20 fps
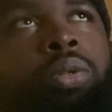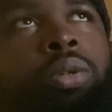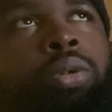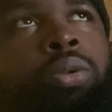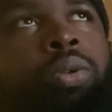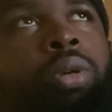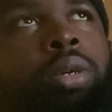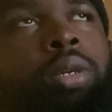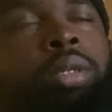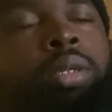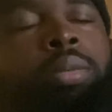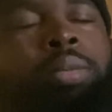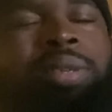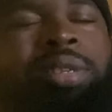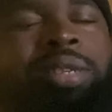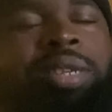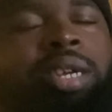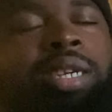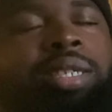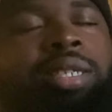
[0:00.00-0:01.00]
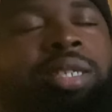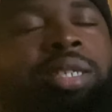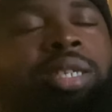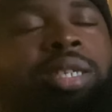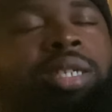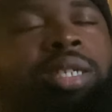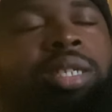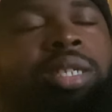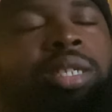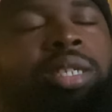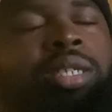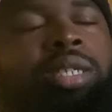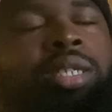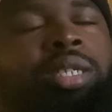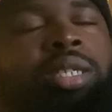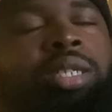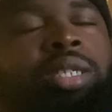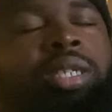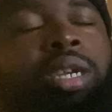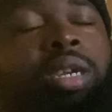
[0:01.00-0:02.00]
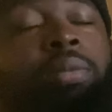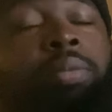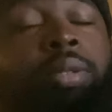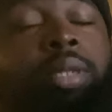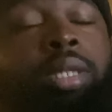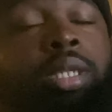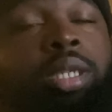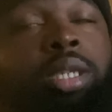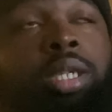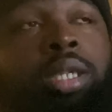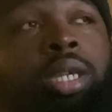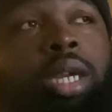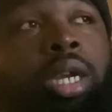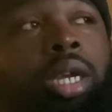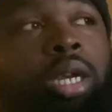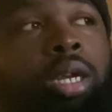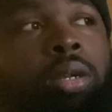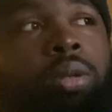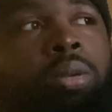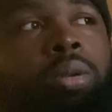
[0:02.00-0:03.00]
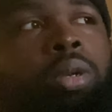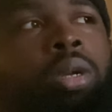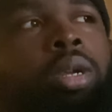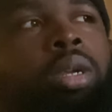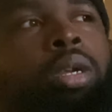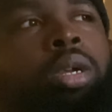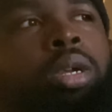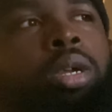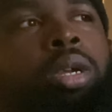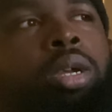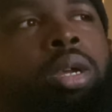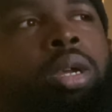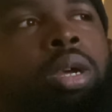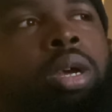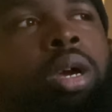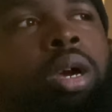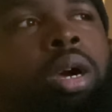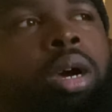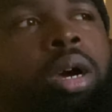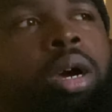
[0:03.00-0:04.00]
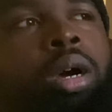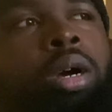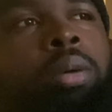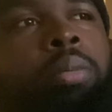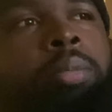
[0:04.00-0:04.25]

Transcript: grown up to be like 6'7", 6'8".